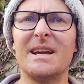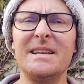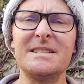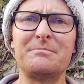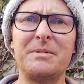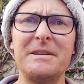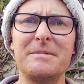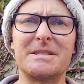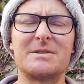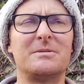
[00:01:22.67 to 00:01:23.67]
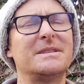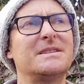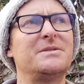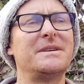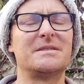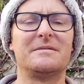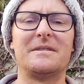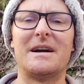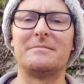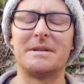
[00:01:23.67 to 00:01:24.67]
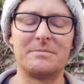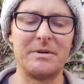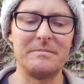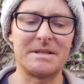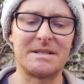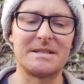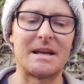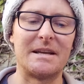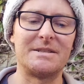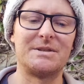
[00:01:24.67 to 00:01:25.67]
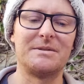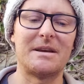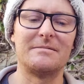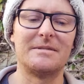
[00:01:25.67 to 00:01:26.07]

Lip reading: I think it's pretty much, or is it USO5, but it's pretty much designed to